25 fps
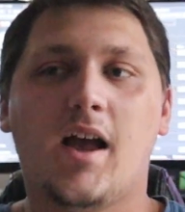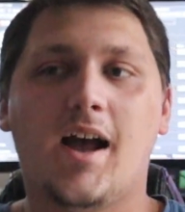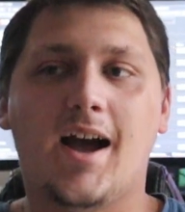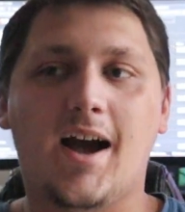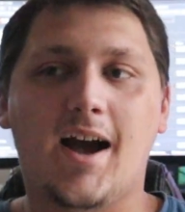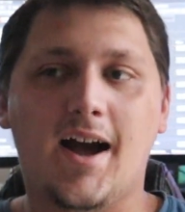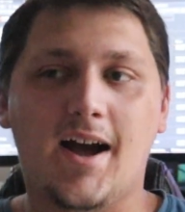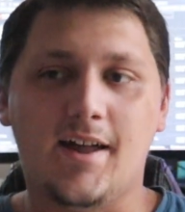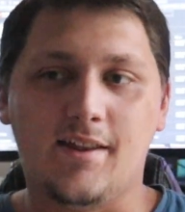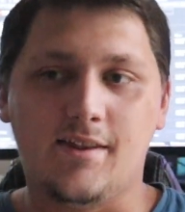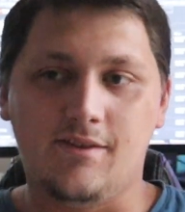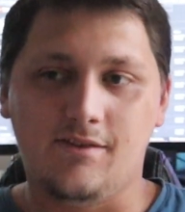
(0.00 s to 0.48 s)

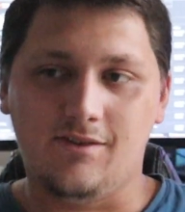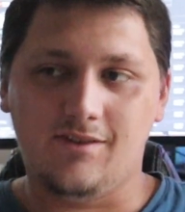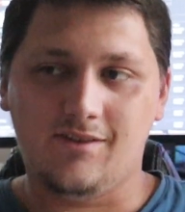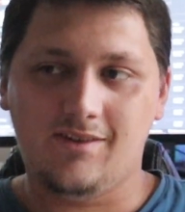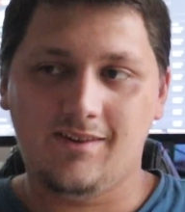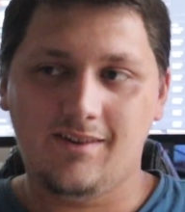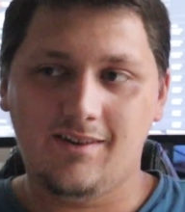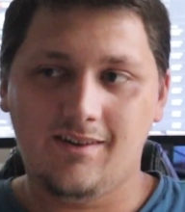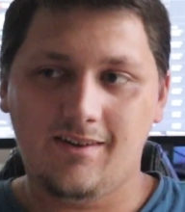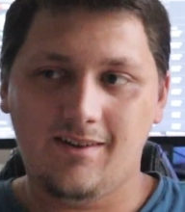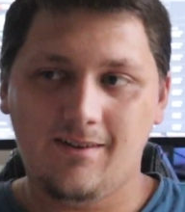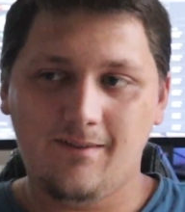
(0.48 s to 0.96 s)

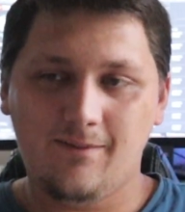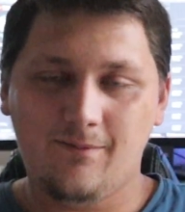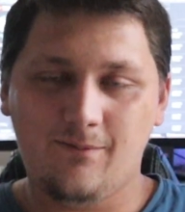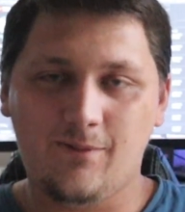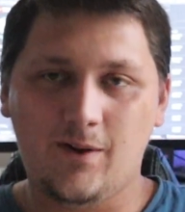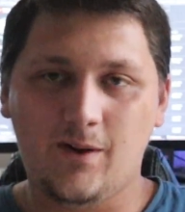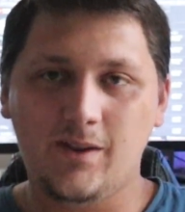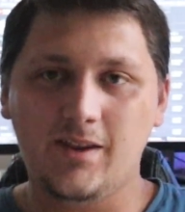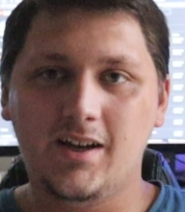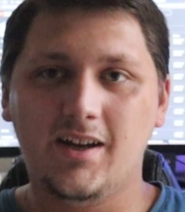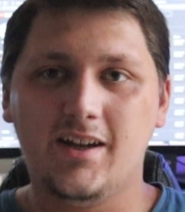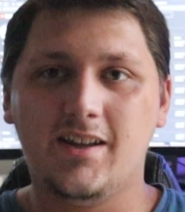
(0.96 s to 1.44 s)
and
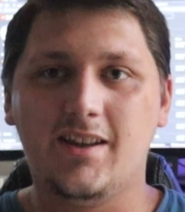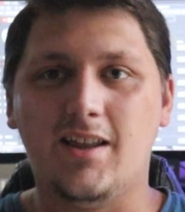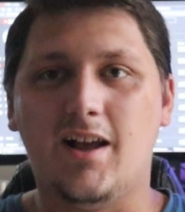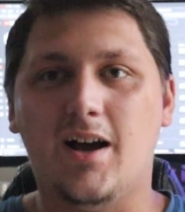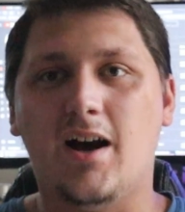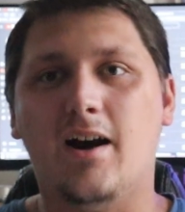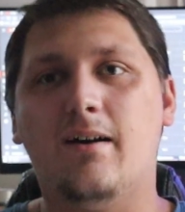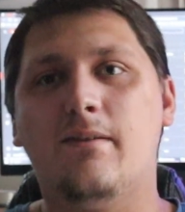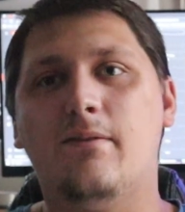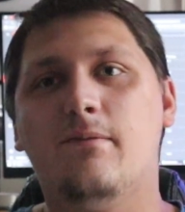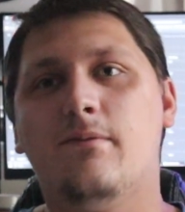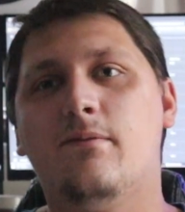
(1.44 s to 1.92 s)
funny
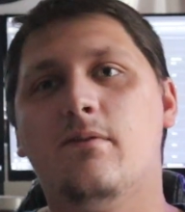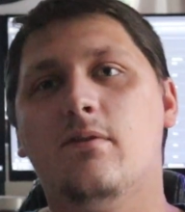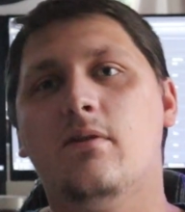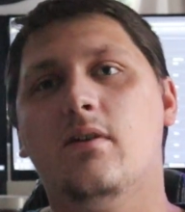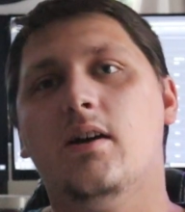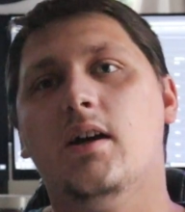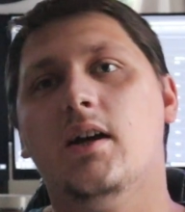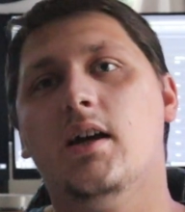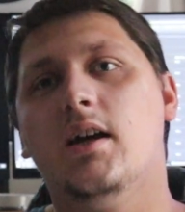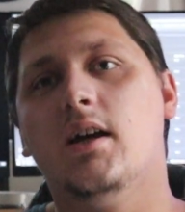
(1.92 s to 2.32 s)
enough,